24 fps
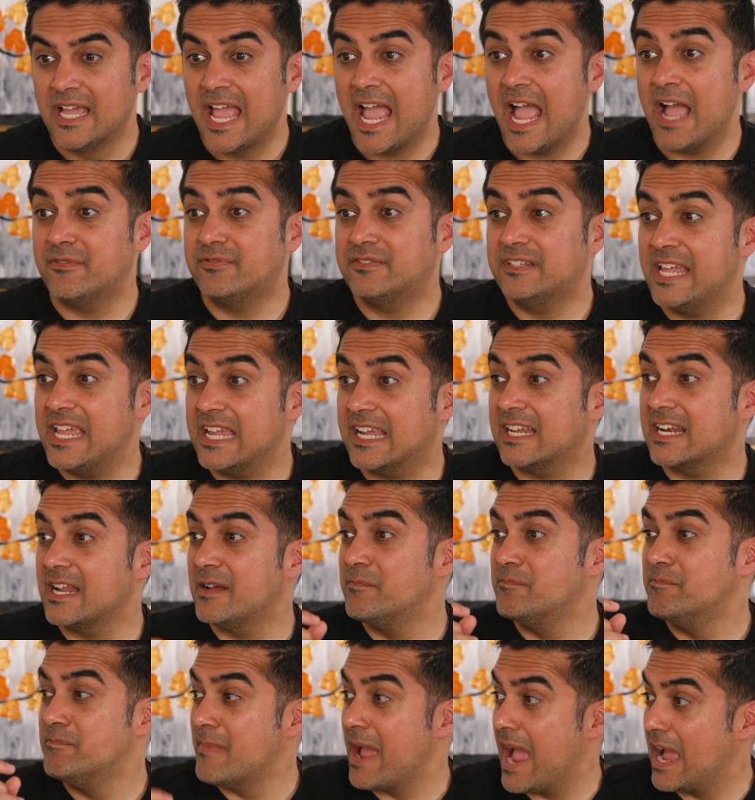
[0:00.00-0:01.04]
have taken a
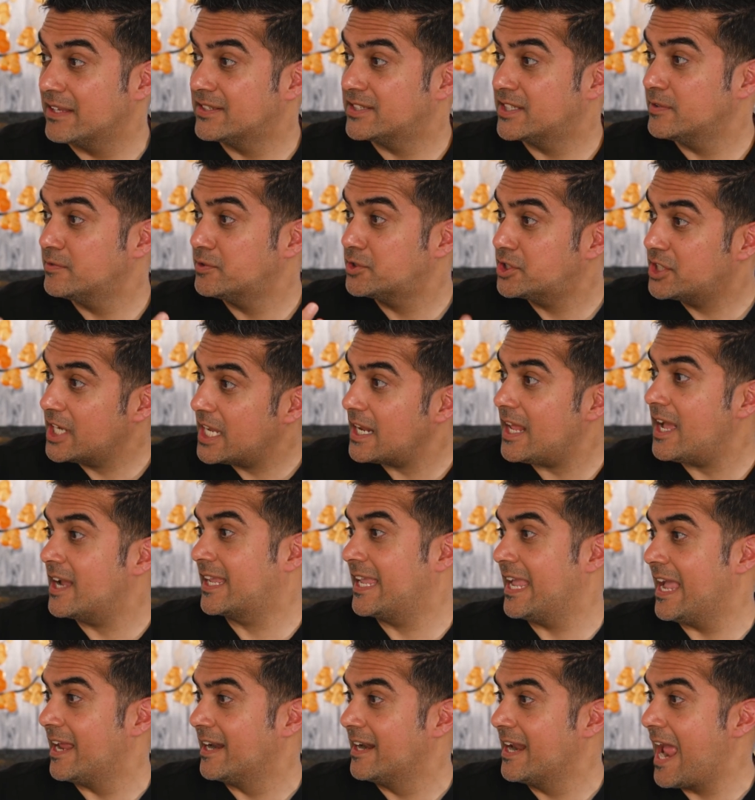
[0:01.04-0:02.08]
massive shit
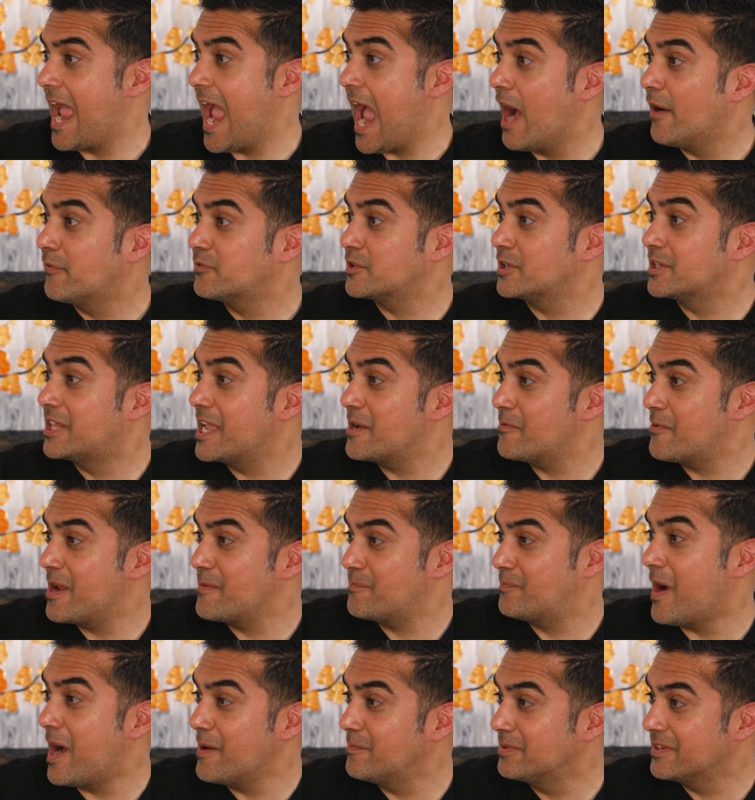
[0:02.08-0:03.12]
again after they
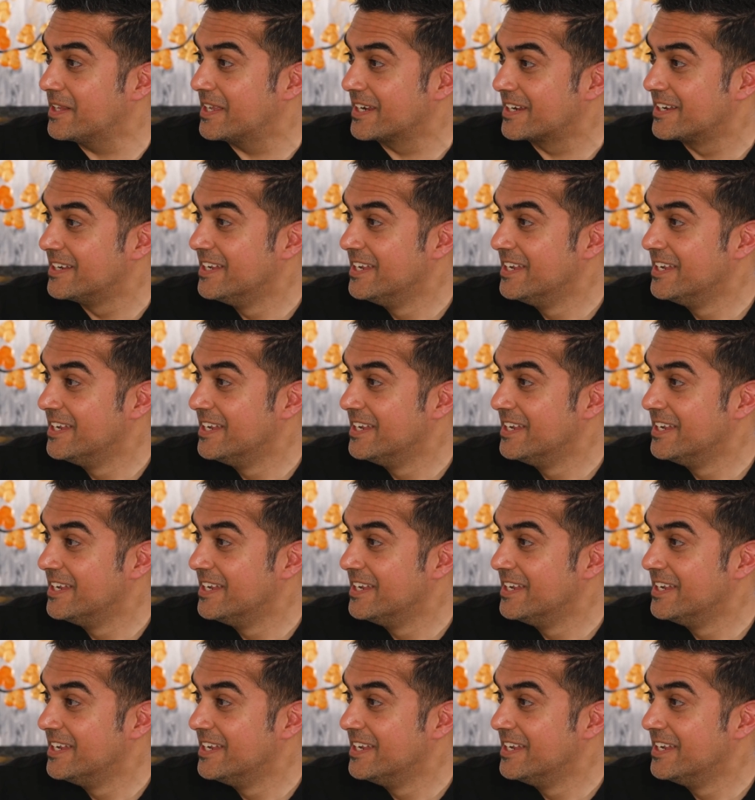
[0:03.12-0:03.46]
went public.